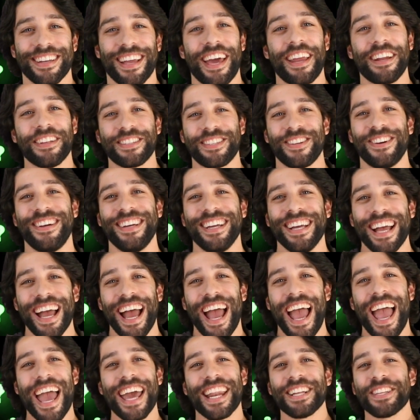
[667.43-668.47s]
And in t
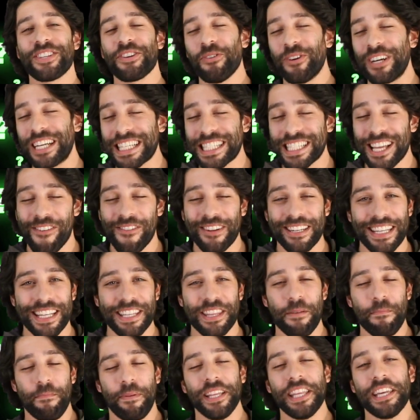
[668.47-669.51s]
and in twenty
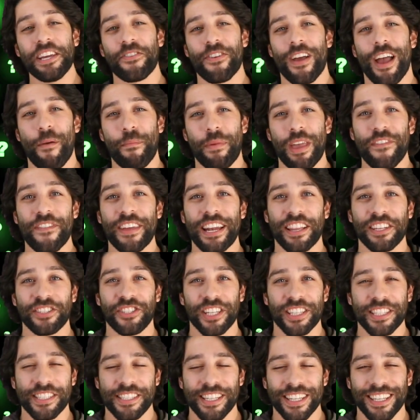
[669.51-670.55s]
seventeen, the Billy Graham
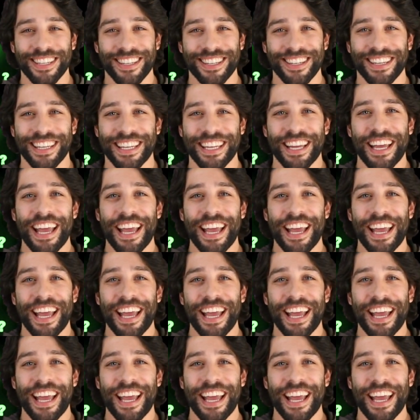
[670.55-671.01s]
Evangelistic.